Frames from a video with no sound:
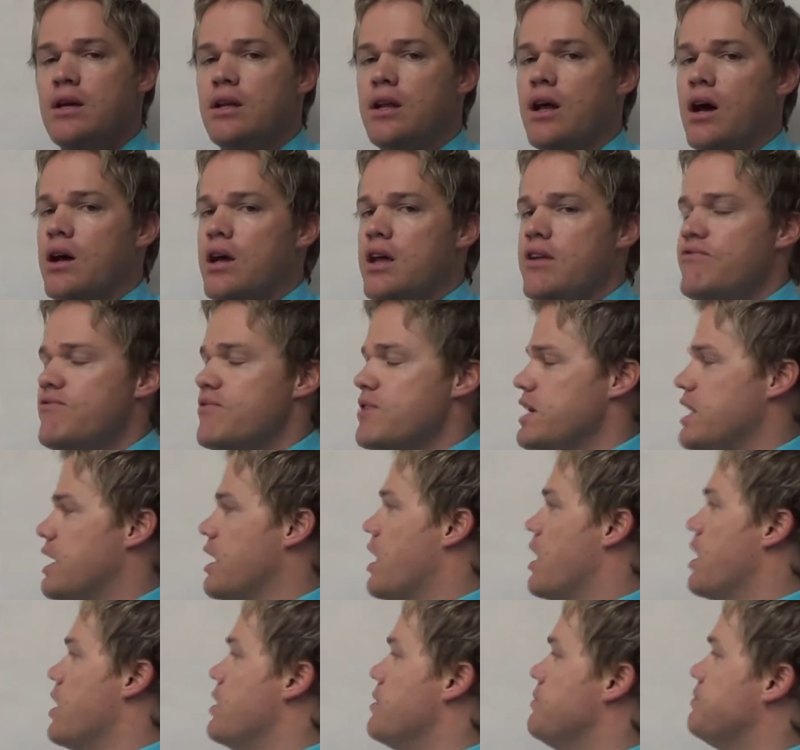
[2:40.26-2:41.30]
Now if we
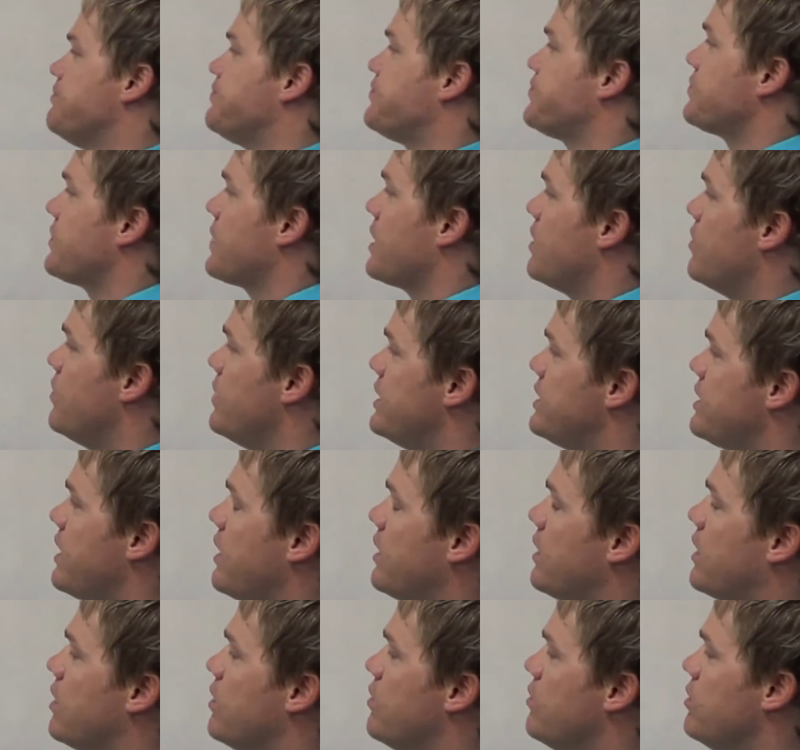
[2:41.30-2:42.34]
go, we
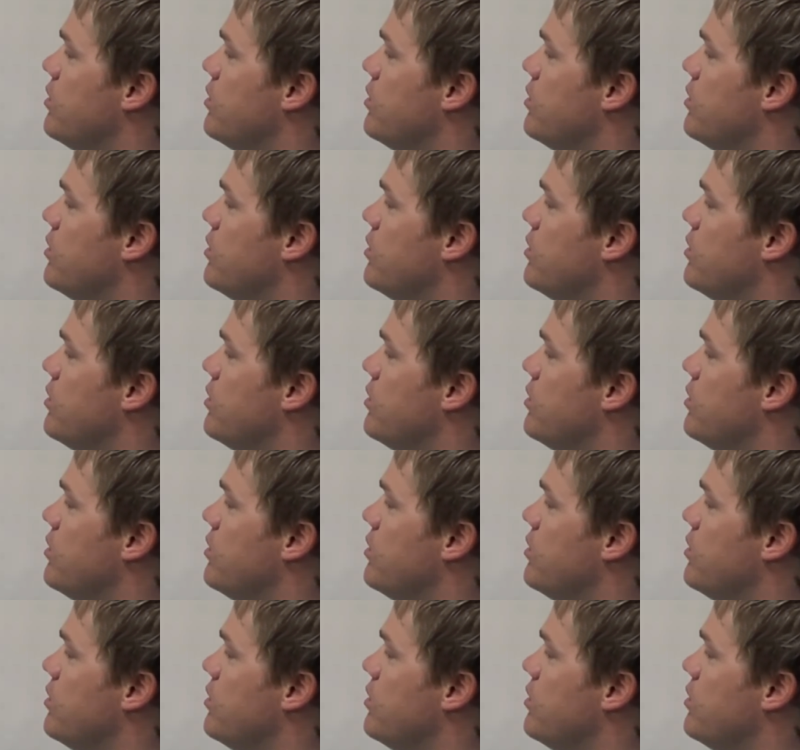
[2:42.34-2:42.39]
take a